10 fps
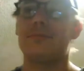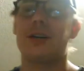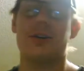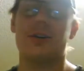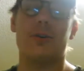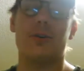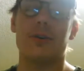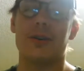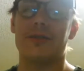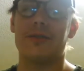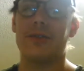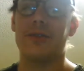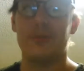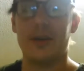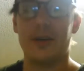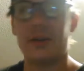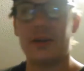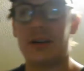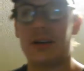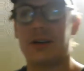are old enough to be
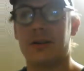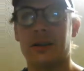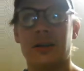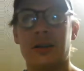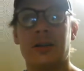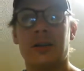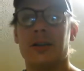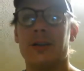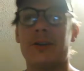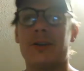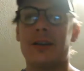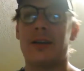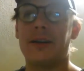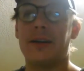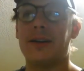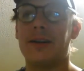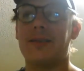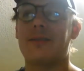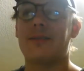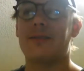where you don't have parents,
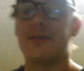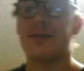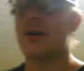you know, or